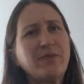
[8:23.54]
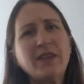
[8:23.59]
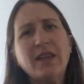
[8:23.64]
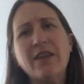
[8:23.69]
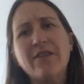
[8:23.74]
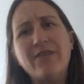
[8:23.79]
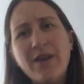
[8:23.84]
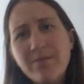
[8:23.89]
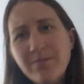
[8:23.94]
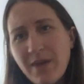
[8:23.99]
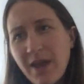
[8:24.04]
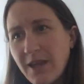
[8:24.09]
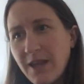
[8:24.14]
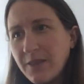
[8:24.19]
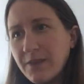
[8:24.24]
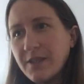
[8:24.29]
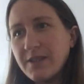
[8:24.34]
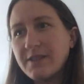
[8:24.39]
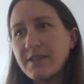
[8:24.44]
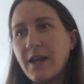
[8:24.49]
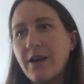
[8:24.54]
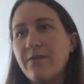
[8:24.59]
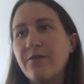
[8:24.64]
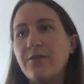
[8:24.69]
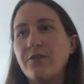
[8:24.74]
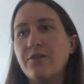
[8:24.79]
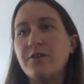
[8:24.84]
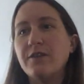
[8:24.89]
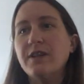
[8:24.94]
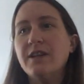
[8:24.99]
if I make this
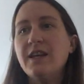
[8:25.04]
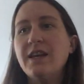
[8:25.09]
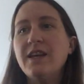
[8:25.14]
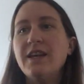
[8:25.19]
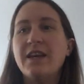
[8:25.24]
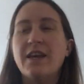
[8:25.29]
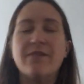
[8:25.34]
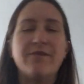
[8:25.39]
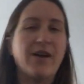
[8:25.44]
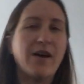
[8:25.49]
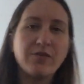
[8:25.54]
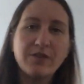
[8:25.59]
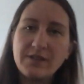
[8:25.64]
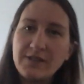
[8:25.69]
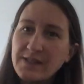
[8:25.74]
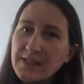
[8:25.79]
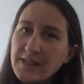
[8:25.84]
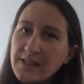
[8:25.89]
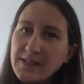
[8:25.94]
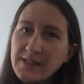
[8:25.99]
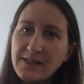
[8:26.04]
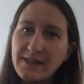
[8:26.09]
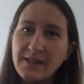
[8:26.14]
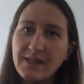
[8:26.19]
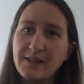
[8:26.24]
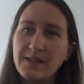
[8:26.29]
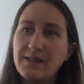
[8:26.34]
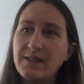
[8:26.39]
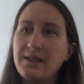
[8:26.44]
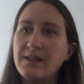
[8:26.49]
effort, if I resist
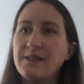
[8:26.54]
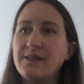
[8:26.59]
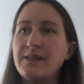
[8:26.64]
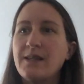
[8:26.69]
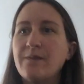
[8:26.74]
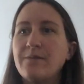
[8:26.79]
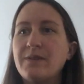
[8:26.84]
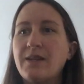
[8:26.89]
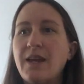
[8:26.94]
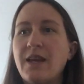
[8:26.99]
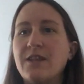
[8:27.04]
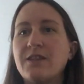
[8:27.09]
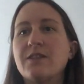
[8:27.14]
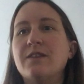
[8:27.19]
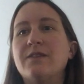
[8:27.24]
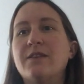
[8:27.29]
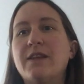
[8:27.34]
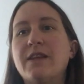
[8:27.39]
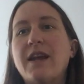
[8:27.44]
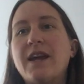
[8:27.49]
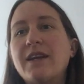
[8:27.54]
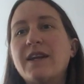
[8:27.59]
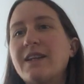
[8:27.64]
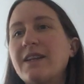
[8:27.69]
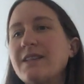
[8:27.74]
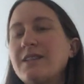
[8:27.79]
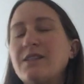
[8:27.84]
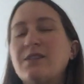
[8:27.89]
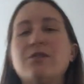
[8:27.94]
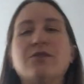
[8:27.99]
this temptation, then I
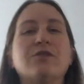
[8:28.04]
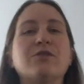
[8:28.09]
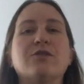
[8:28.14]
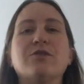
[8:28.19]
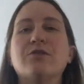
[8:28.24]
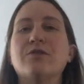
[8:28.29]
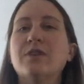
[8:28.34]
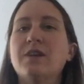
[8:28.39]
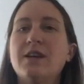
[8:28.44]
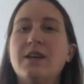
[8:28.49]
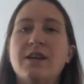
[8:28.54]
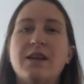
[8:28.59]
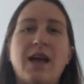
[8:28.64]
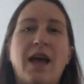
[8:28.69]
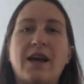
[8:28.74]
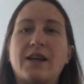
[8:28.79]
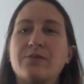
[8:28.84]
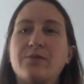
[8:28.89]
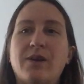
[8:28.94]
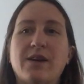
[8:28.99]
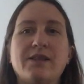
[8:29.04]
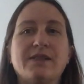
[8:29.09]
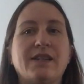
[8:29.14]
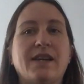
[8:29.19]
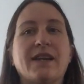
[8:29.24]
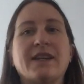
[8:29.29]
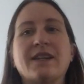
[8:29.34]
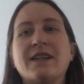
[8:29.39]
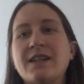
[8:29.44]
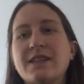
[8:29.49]
get to X, Y, and Z.
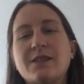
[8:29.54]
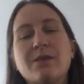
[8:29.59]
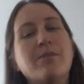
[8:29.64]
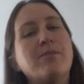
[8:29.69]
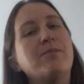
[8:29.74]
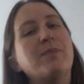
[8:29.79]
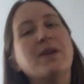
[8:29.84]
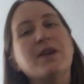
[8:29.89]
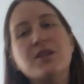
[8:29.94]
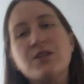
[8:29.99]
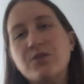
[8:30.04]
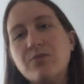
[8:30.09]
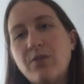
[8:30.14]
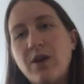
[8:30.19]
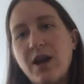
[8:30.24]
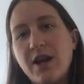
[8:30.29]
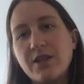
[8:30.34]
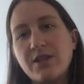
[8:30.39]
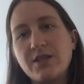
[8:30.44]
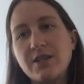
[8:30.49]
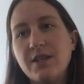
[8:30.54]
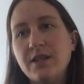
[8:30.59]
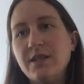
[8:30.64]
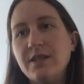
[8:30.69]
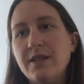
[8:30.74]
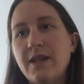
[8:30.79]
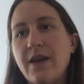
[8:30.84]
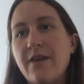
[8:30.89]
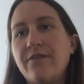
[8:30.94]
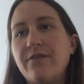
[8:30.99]
I get to binge watch
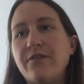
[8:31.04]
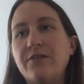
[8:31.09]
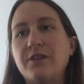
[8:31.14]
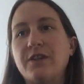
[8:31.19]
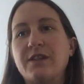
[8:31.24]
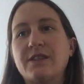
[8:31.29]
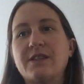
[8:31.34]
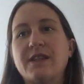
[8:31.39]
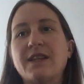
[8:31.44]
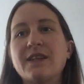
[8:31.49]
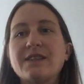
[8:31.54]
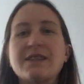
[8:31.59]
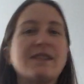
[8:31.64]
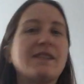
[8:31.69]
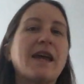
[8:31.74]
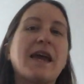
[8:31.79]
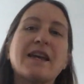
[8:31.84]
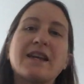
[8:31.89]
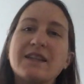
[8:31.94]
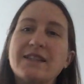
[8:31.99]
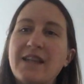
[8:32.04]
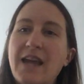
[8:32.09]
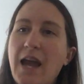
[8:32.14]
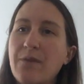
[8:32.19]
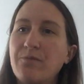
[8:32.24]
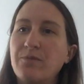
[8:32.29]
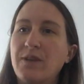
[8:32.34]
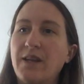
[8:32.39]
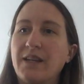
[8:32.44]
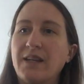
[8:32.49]
Netflix. I get to take a
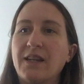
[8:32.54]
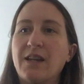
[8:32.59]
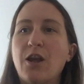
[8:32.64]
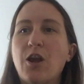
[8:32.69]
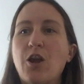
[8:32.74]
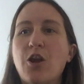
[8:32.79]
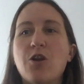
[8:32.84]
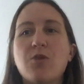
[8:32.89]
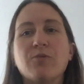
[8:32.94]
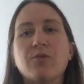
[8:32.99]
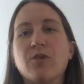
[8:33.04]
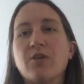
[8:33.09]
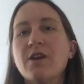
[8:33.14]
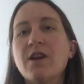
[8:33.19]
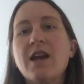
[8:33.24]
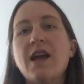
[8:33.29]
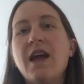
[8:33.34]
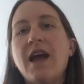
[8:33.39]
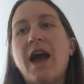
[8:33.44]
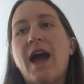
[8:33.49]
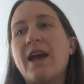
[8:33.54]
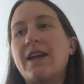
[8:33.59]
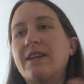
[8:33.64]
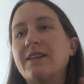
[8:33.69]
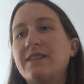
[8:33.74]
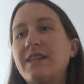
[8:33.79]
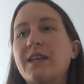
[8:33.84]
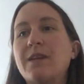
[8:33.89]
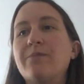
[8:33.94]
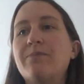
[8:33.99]
nap when I get home, or I can
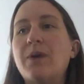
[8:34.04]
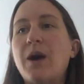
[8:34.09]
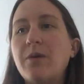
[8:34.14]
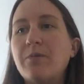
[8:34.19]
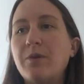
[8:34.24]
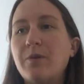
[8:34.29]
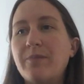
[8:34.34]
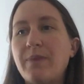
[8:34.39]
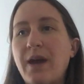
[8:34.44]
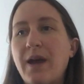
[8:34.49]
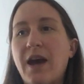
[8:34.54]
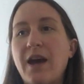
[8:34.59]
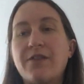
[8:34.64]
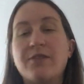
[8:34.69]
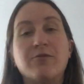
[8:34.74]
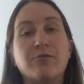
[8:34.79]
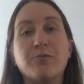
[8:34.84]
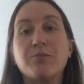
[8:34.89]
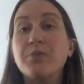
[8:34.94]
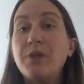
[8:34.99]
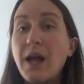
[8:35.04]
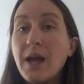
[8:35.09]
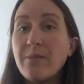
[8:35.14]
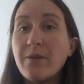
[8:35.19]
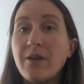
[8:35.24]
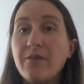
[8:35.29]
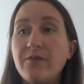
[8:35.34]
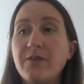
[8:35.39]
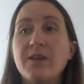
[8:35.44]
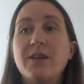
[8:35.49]
take a bubble bath or play
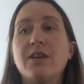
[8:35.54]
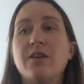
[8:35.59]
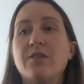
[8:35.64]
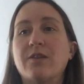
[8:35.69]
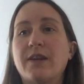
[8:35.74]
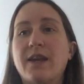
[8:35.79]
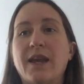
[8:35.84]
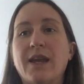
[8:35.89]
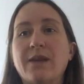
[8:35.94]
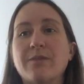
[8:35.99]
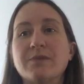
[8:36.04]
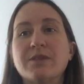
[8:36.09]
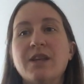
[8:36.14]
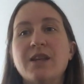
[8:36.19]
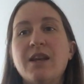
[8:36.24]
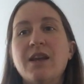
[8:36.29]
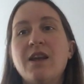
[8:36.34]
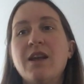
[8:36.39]
my video games.